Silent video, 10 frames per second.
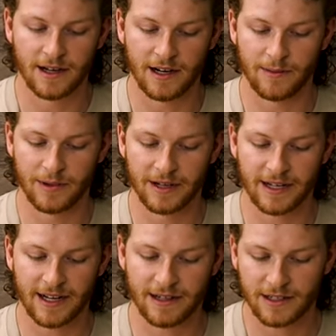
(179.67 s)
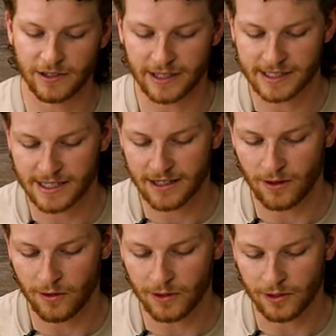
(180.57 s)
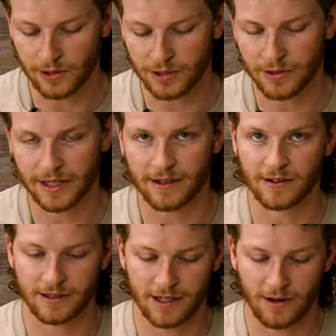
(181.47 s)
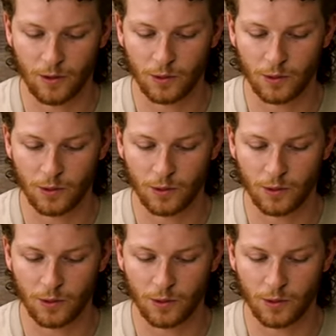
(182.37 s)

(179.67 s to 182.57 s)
But again, you can see all the glue here kind of